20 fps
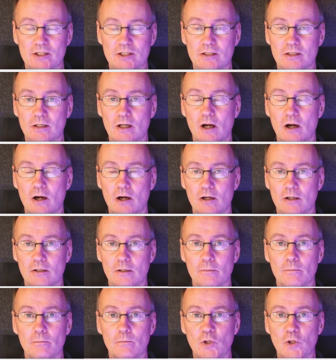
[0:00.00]
our
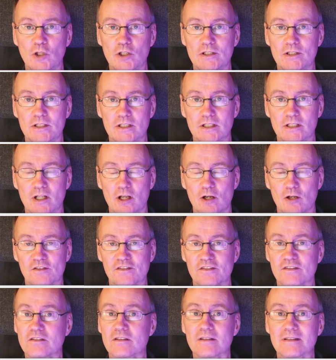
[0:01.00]
multi-class
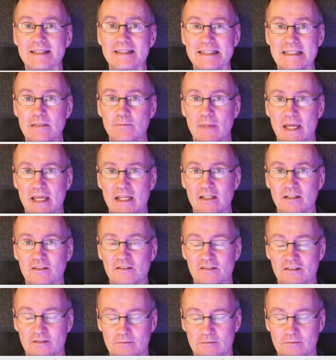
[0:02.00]
emails.